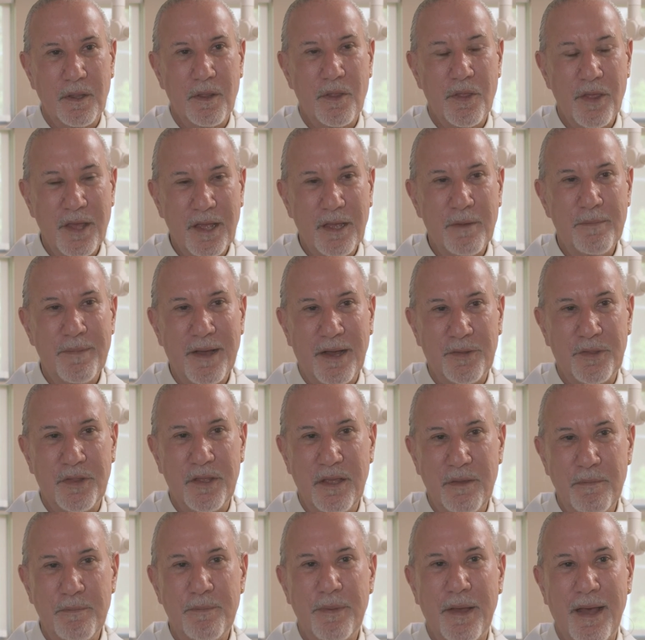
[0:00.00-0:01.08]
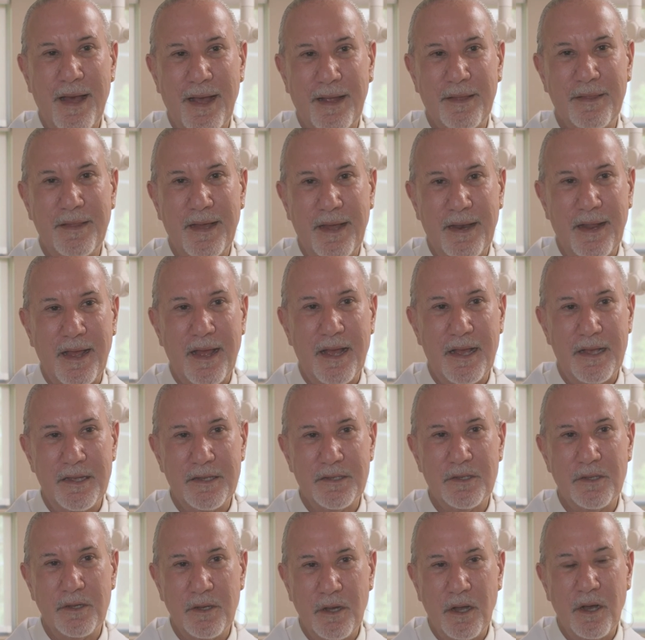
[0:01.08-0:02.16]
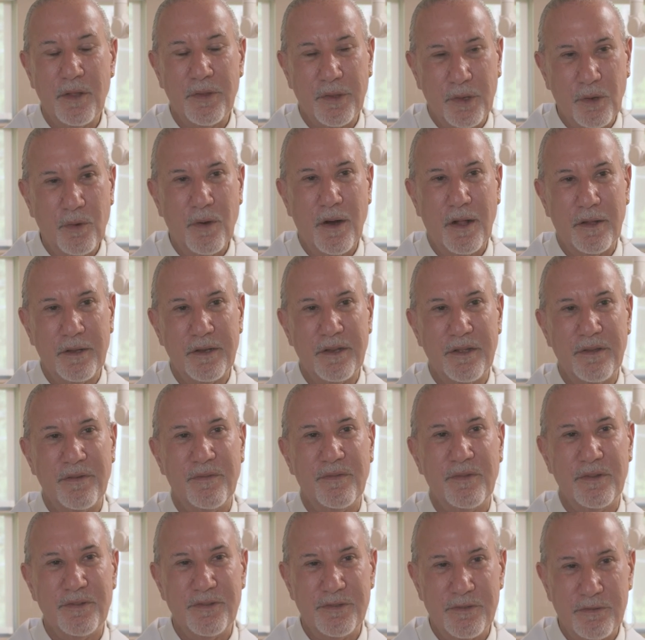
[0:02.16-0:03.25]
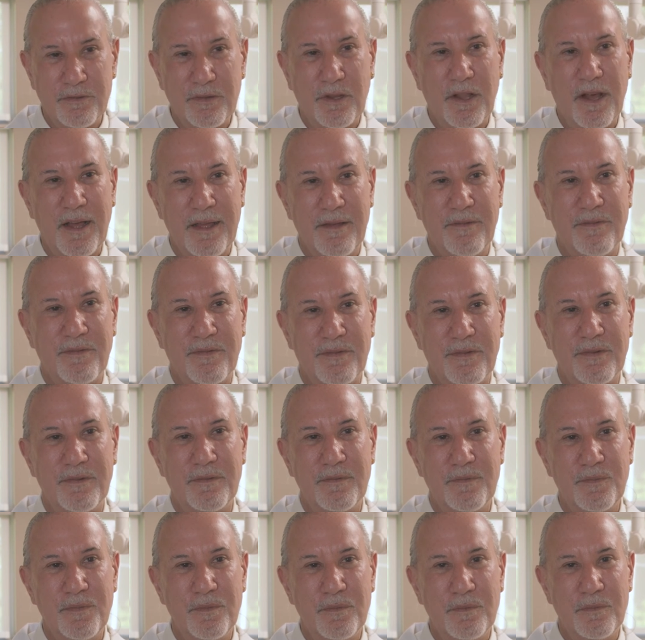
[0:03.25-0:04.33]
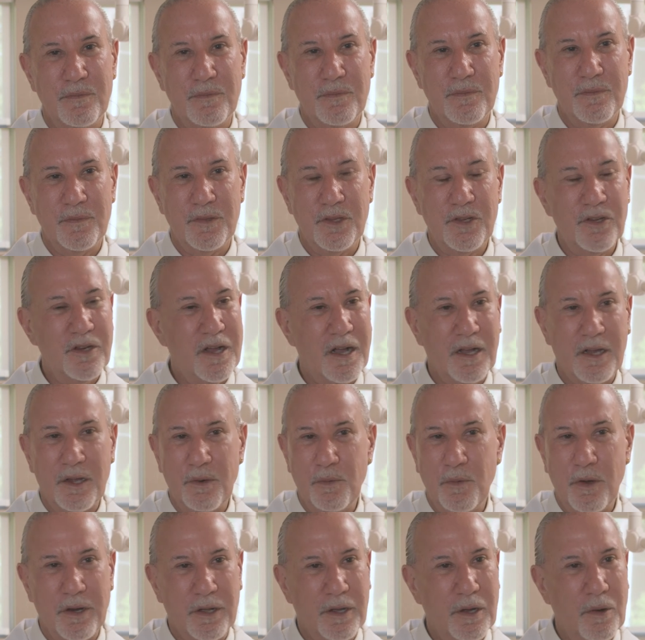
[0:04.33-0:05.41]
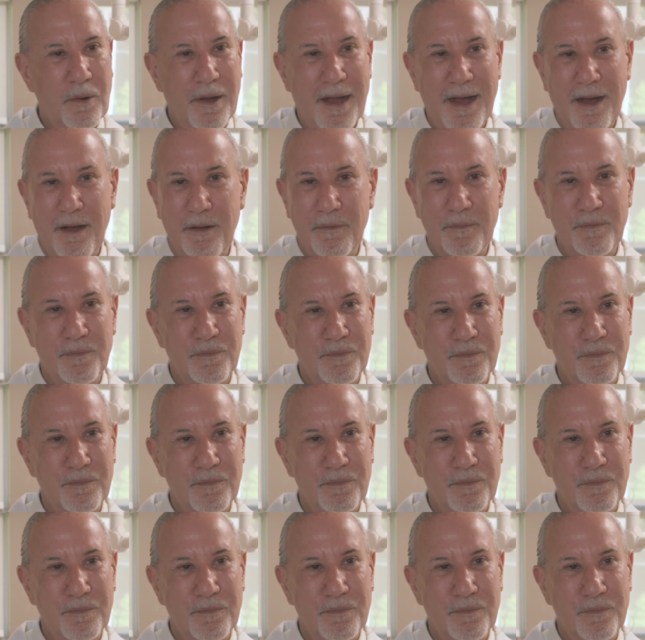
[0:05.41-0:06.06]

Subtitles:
Think about the impact that has on the quality of your life. You're not going to want to go out.